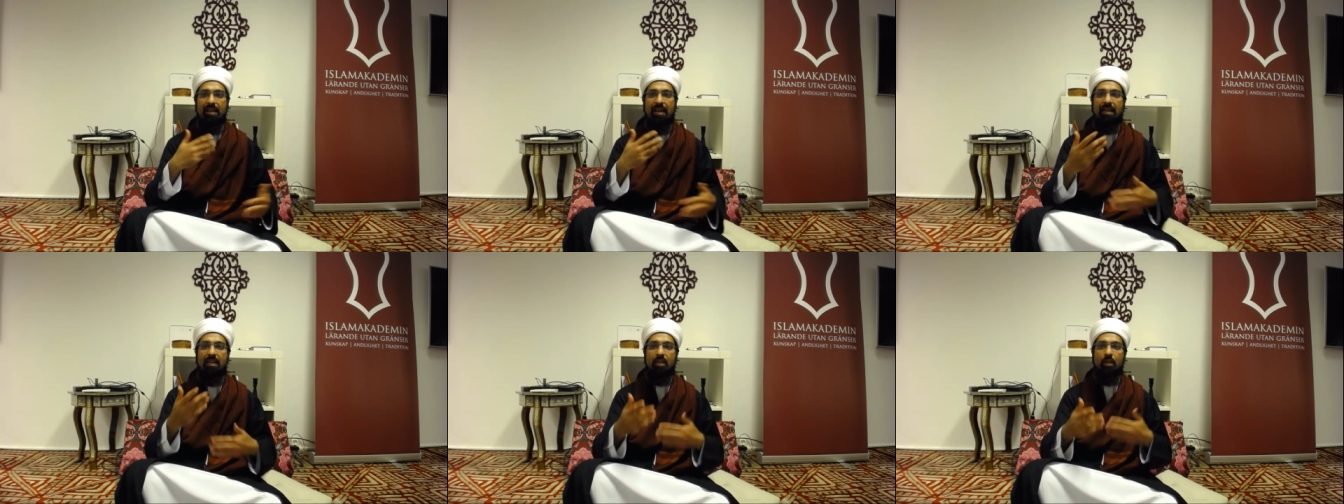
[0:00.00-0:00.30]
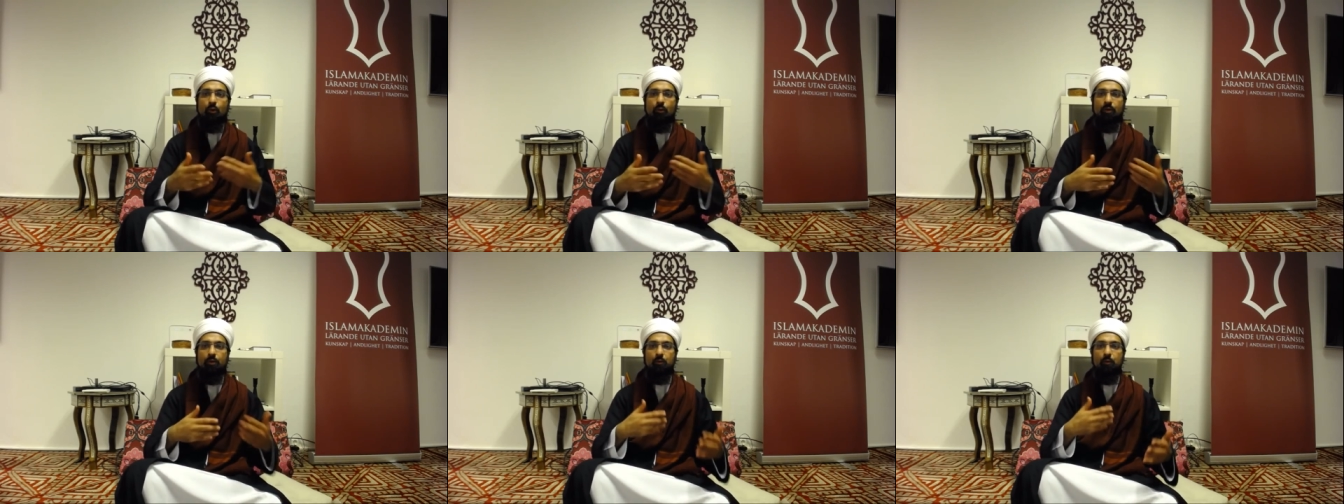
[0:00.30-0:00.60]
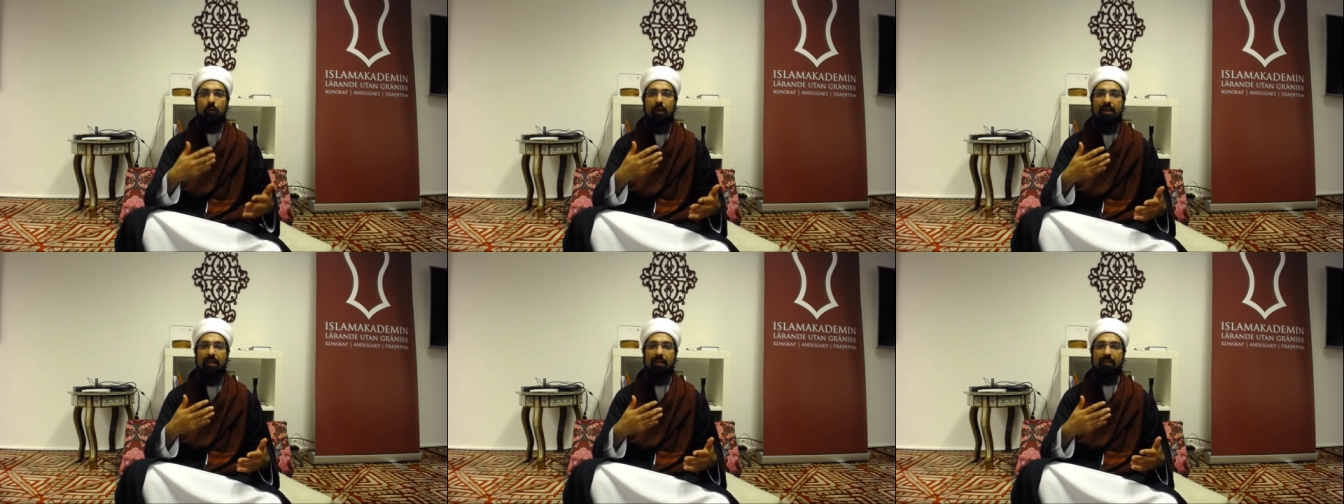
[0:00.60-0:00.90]
eloquent
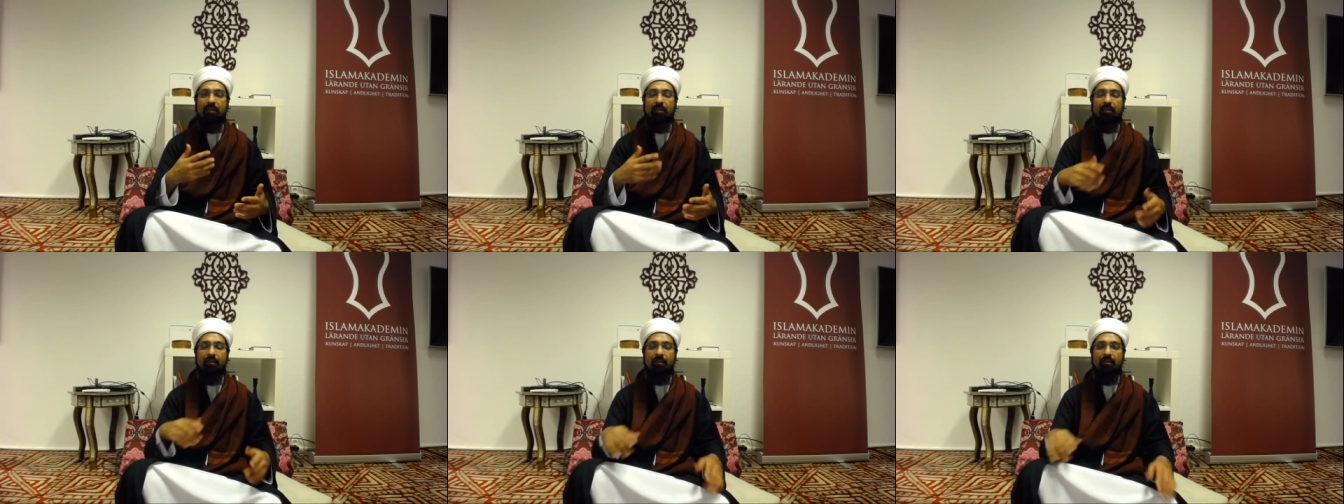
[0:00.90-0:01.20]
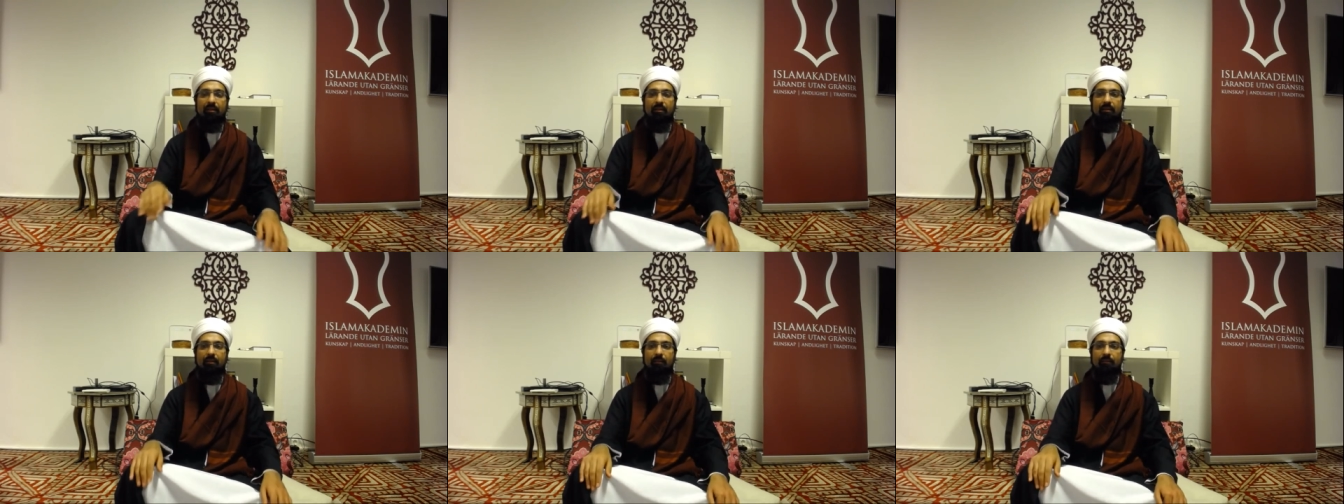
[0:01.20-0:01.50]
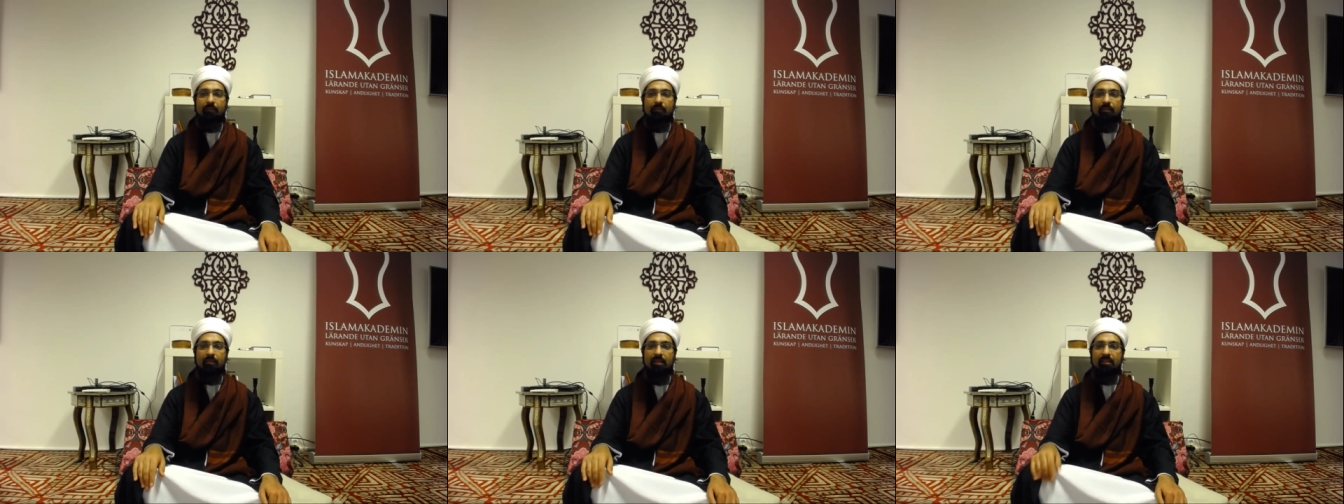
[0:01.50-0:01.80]
way.
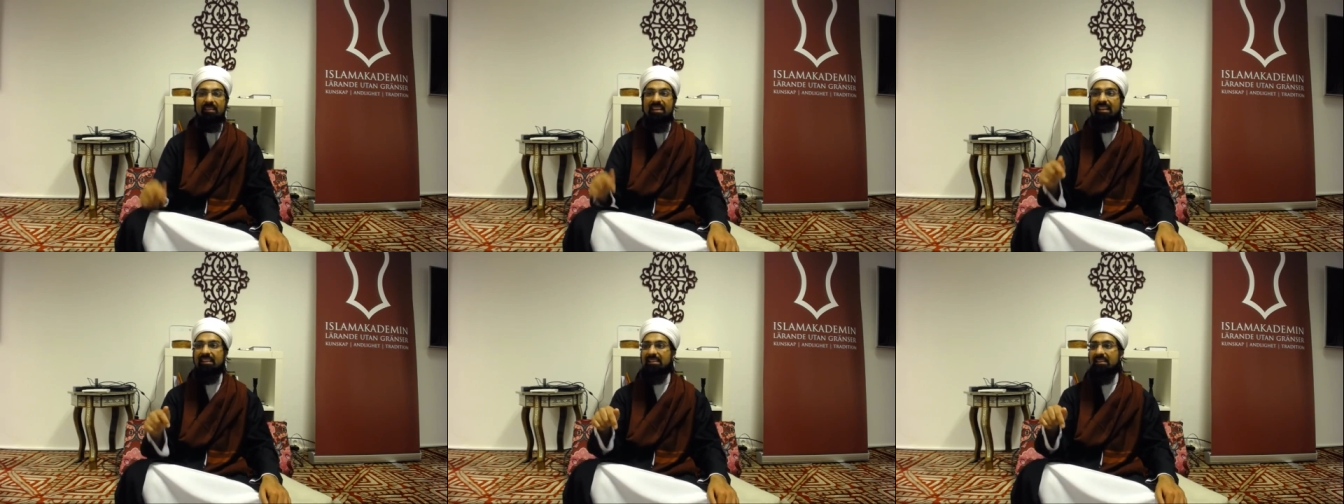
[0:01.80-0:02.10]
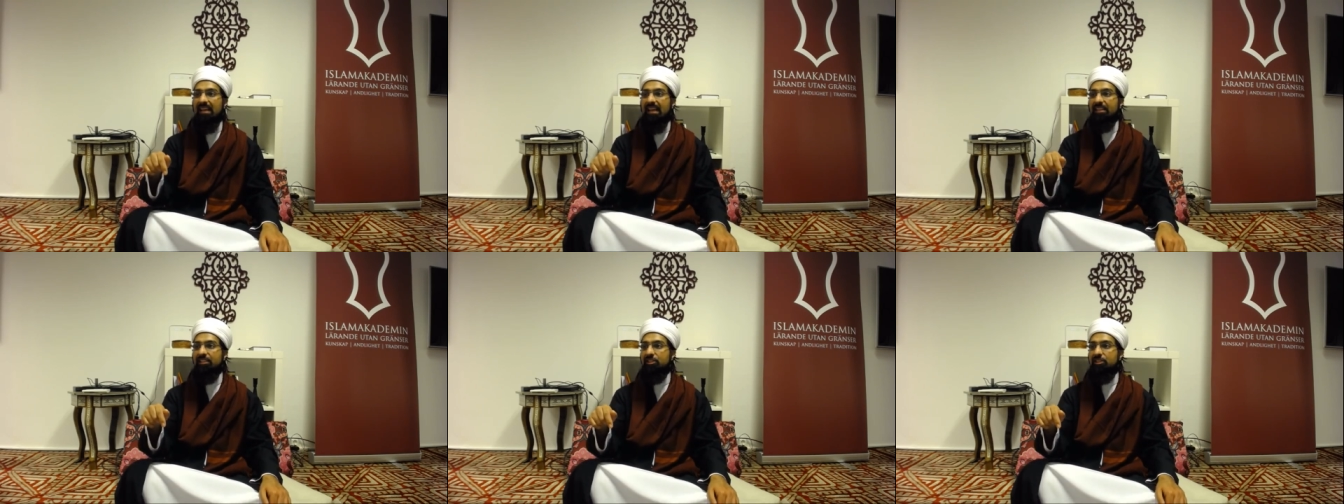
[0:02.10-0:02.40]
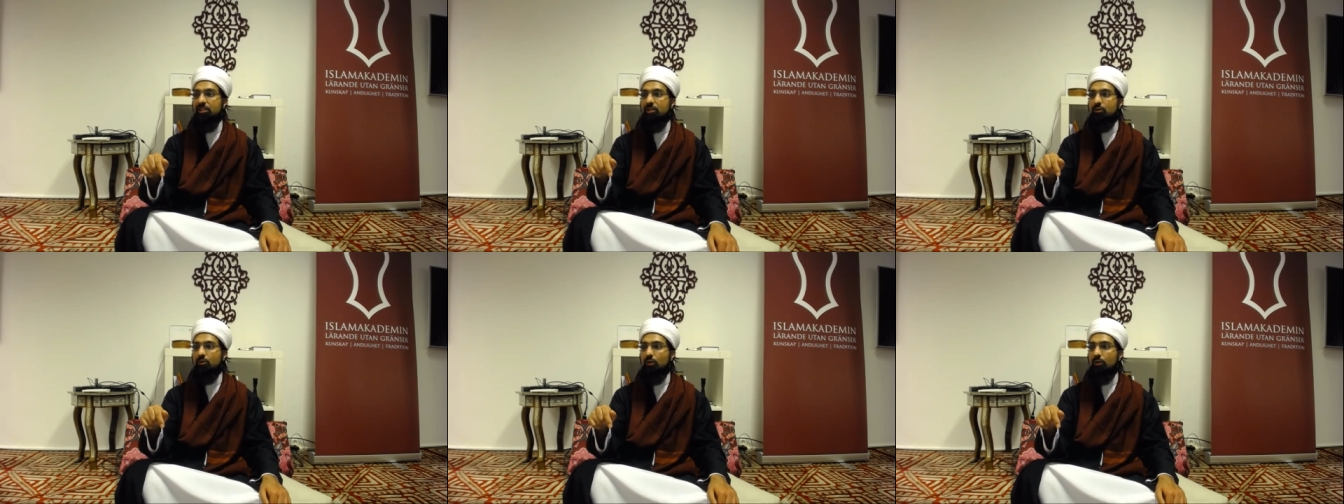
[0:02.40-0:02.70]
That night
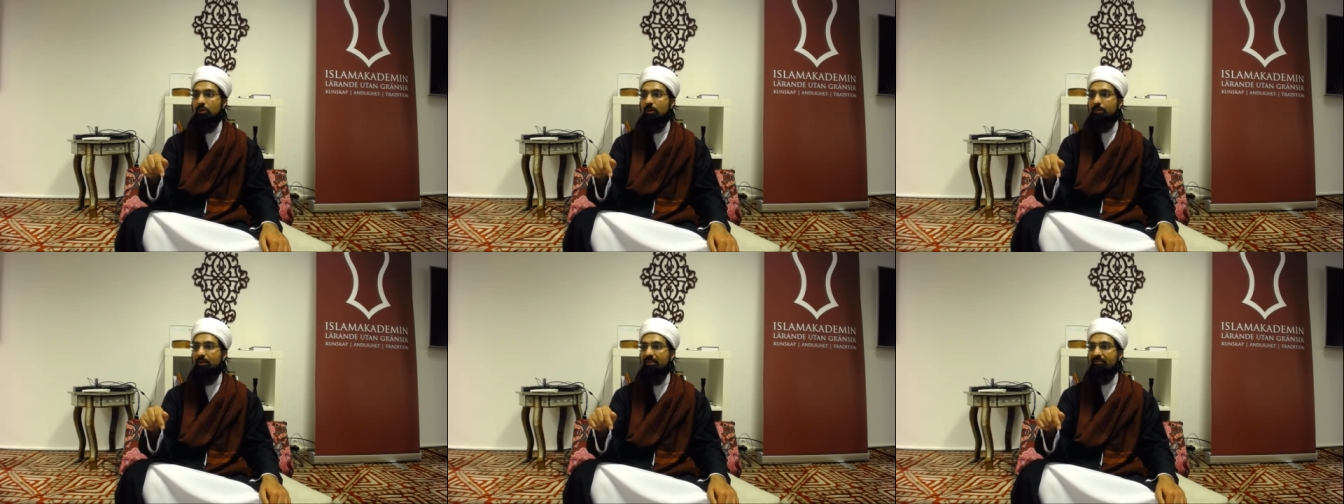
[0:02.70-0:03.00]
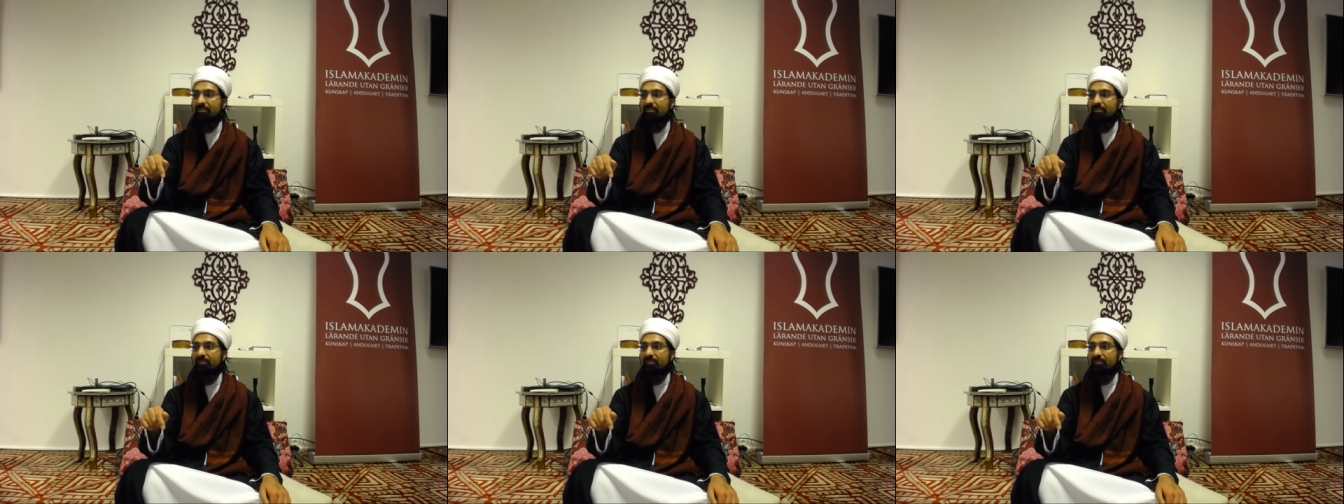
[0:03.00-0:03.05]
she saw the Prophet